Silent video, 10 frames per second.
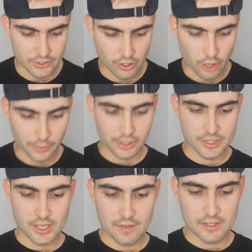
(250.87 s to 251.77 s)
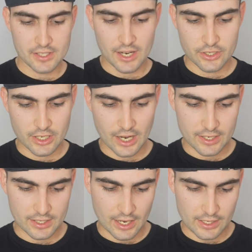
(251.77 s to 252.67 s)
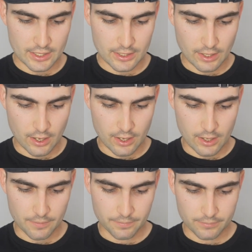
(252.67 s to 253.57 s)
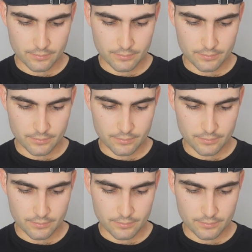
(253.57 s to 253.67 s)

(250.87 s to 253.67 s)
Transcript: So I'm going to see if this actually has any um,